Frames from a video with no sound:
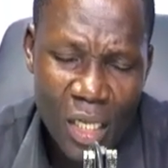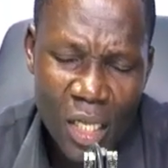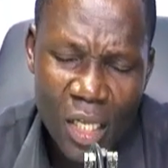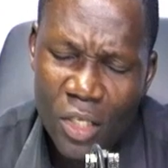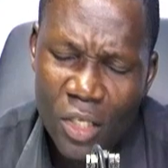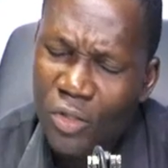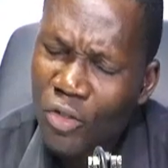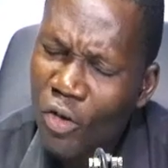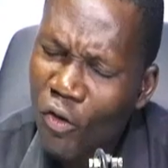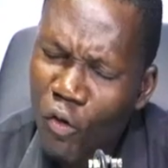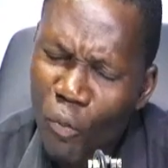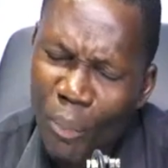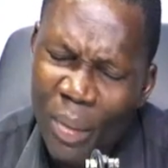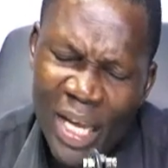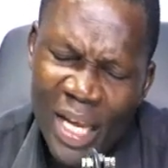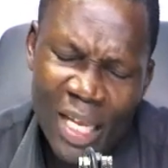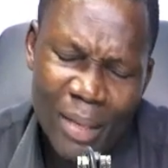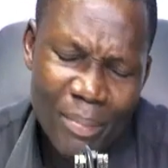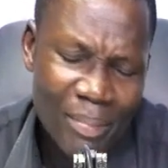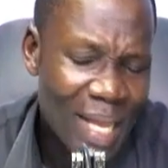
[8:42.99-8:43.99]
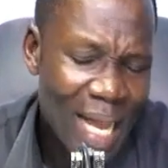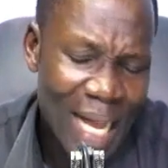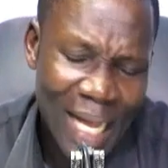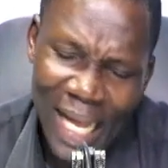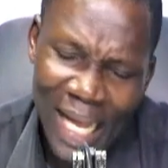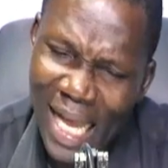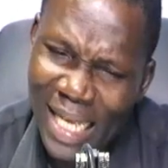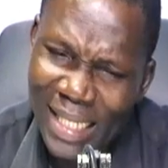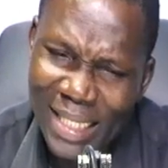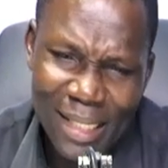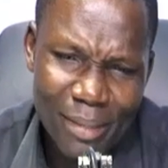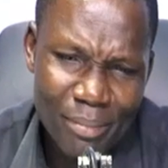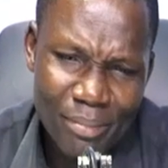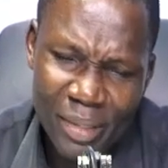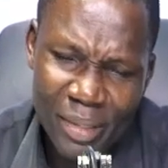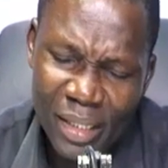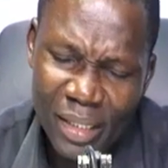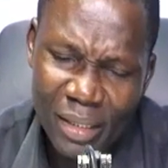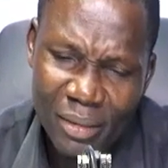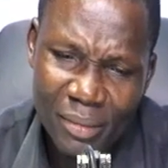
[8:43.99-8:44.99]
So for penny be a cassin be.
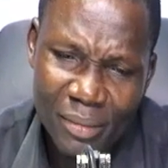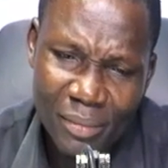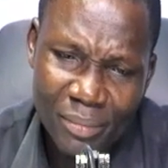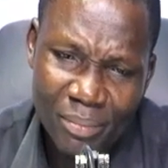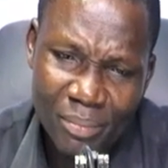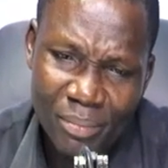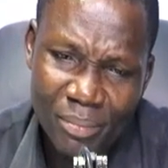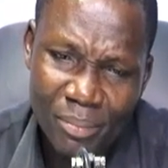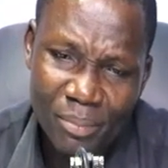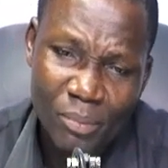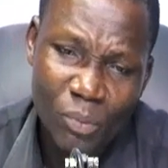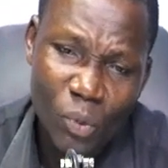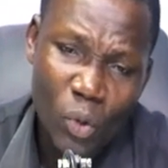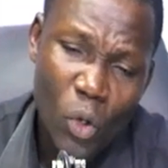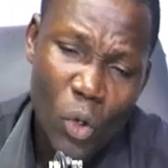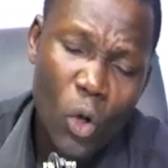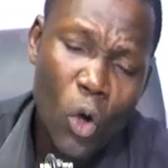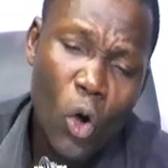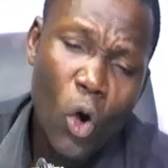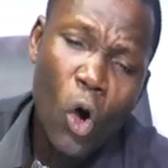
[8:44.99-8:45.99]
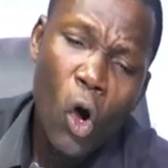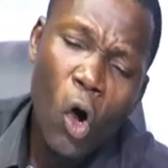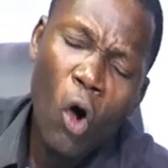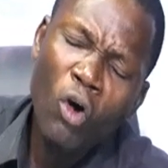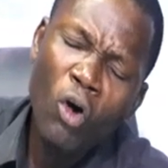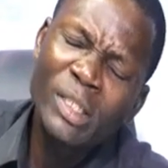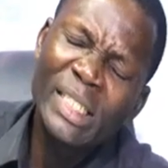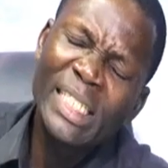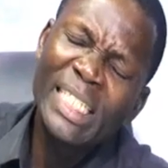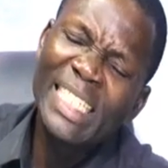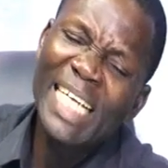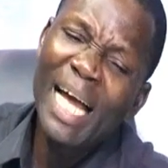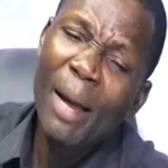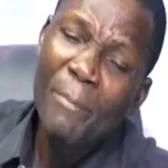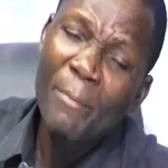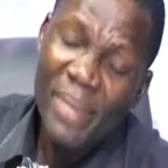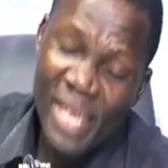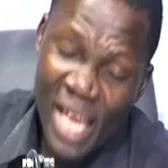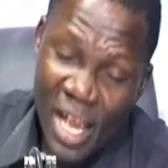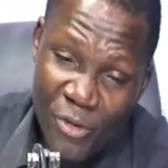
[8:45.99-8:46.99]
Or sing a
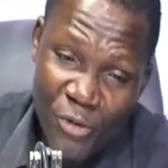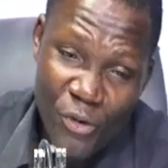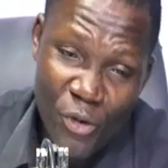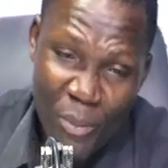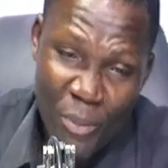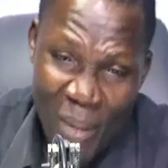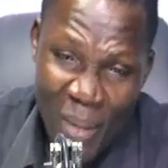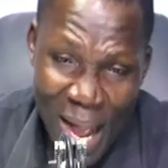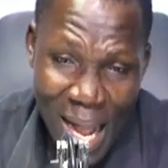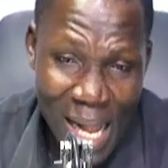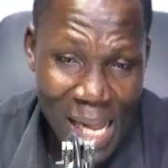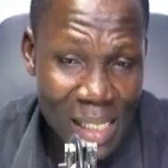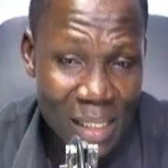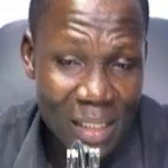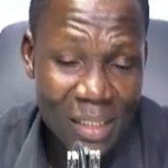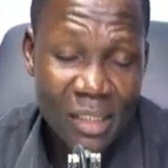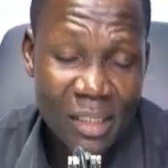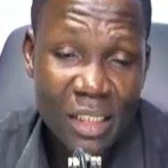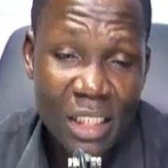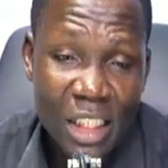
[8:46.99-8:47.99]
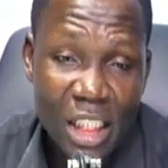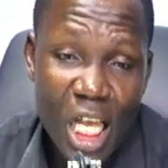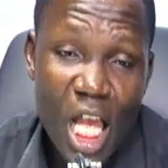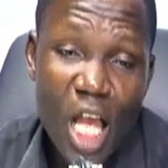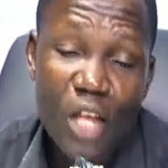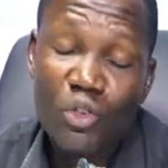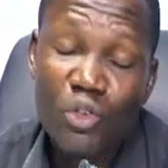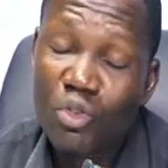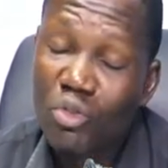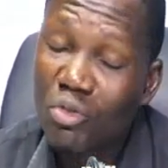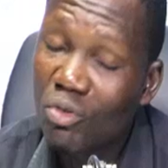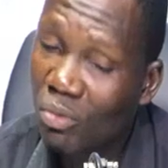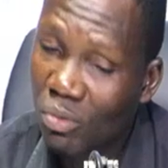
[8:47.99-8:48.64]
mere juma a song.